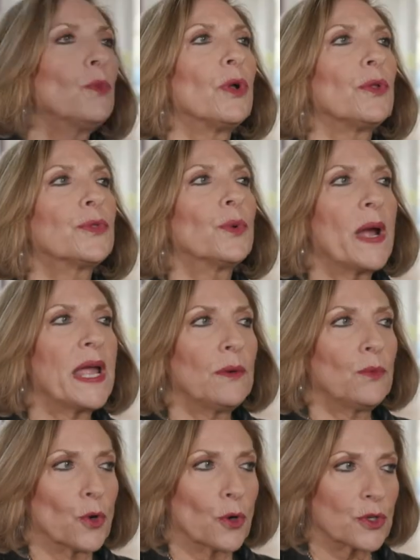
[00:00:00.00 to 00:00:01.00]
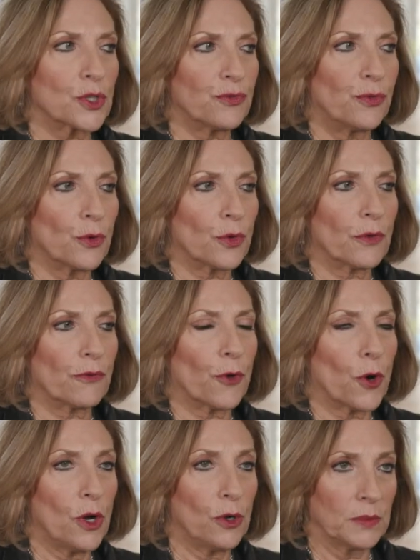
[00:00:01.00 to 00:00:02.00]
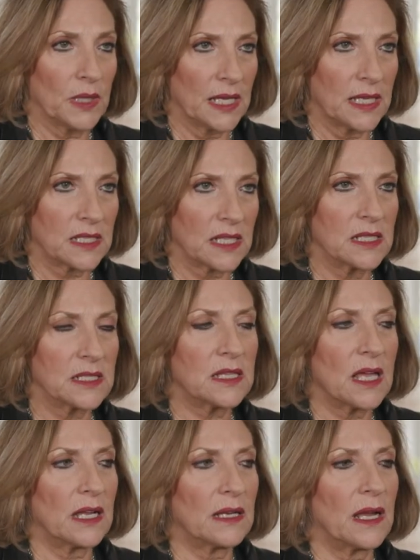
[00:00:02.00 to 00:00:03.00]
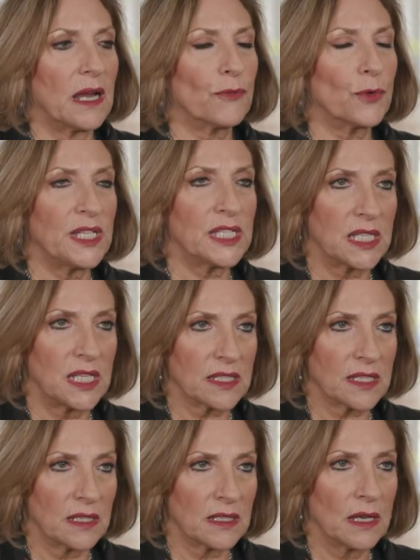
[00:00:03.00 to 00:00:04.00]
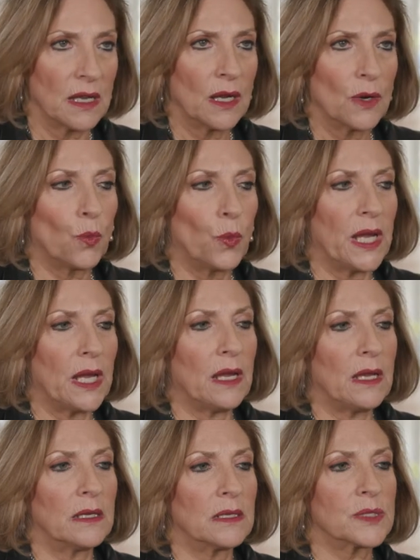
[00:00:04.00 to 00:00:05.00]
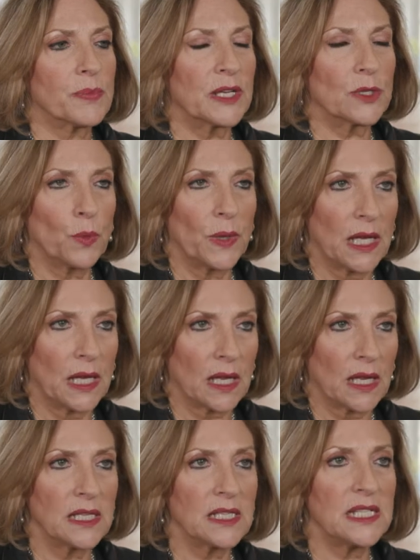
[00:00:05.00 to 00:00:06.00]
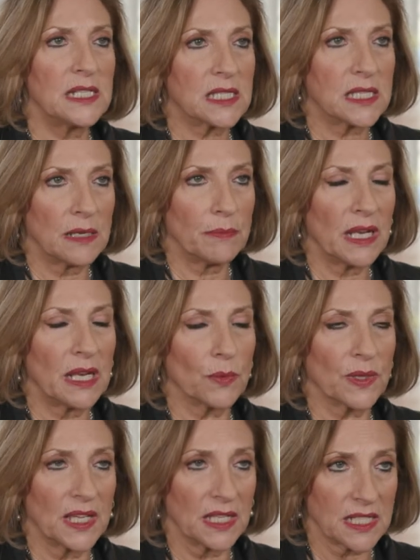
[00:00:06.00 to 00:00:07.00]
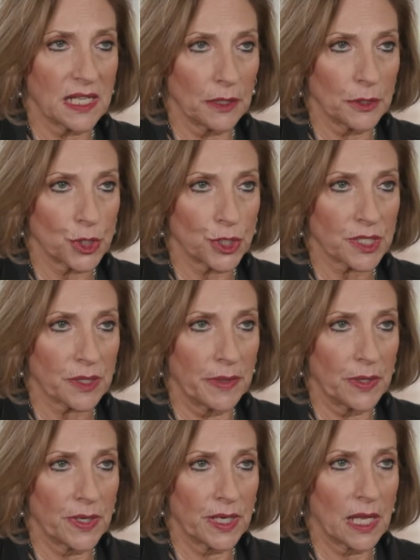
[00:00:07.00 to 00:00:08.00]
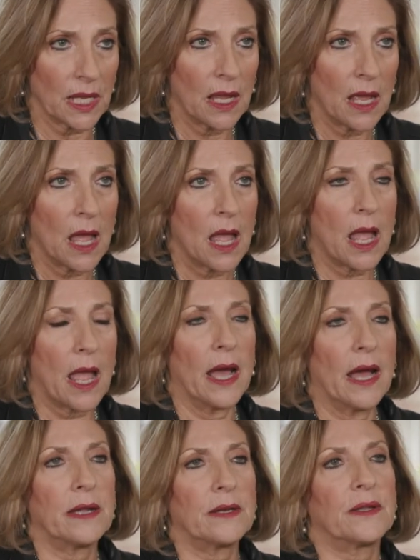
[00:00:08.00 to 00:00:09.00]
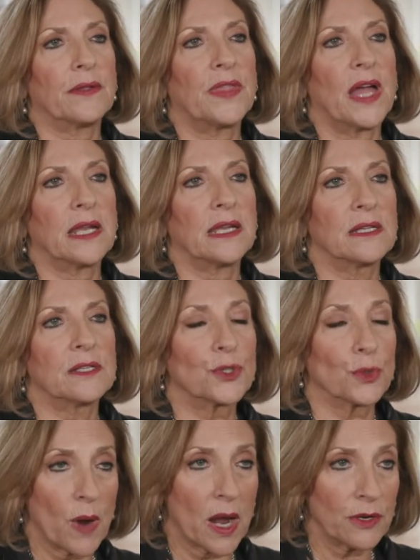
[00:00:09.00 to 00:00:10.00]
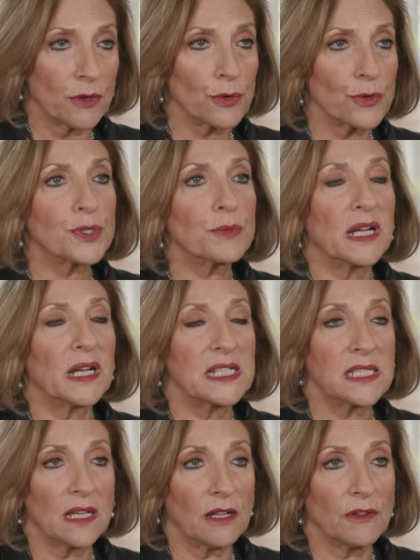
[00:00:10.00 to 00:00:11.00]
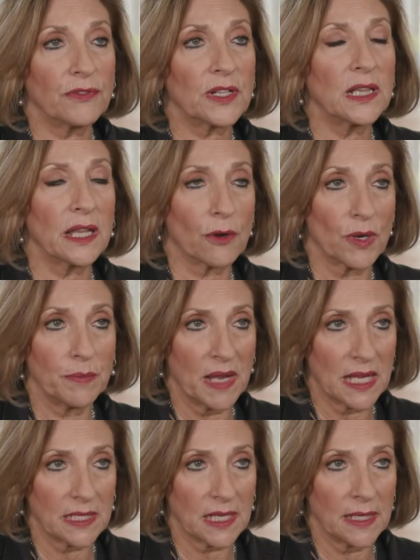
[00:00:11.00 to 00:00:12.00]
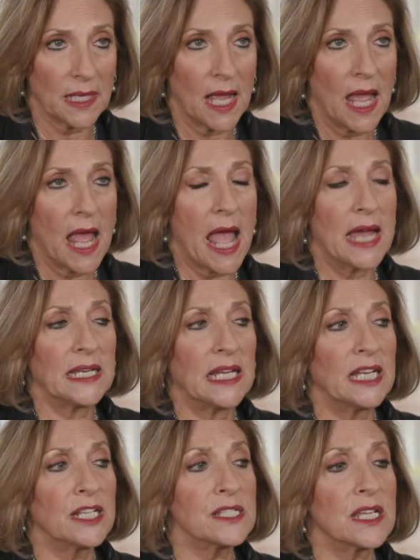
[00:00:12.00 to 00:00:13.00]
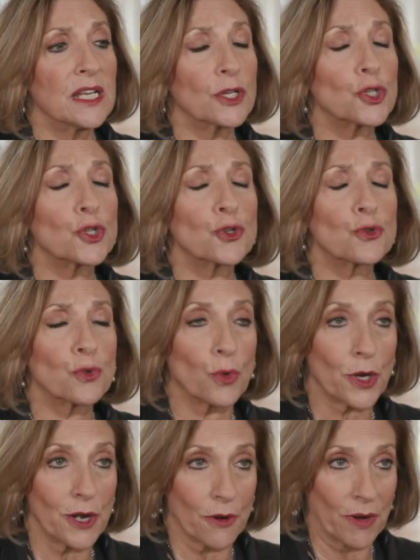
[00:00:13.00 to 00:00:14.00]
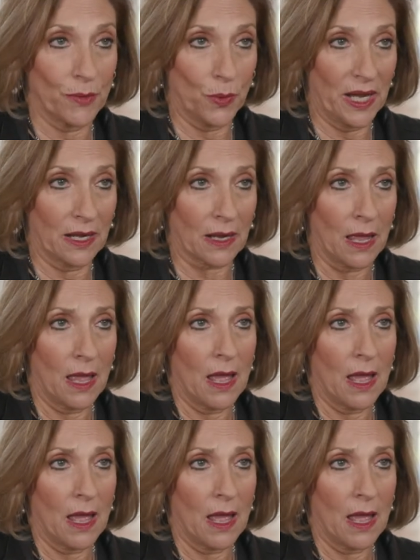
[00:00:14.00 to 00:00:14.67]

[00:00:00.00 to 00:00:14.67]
Well, the way it works for, for Homeland is that every season we spend a week in DC meeting with the intelligence community. And that is the writers, myself, Claire, and Mandy. And it is an extraordinary week.